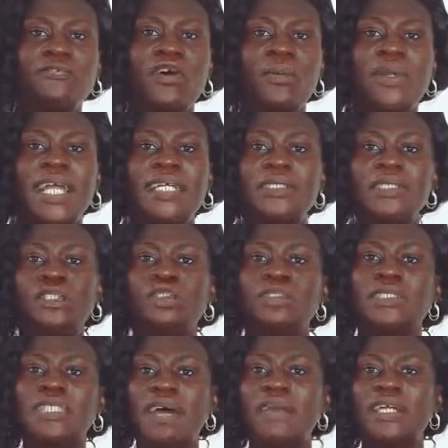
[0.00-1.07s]
from getting into
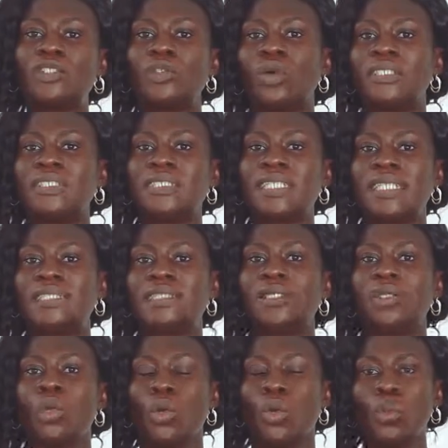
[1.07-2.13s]
direct contact
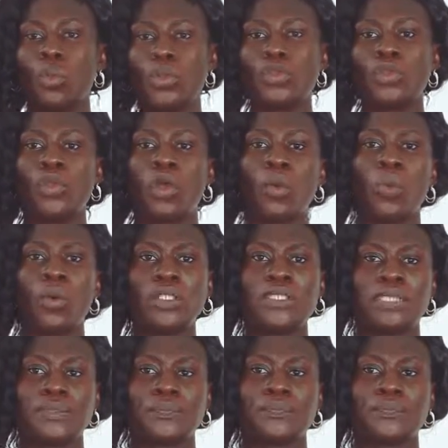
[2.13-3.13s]
with your body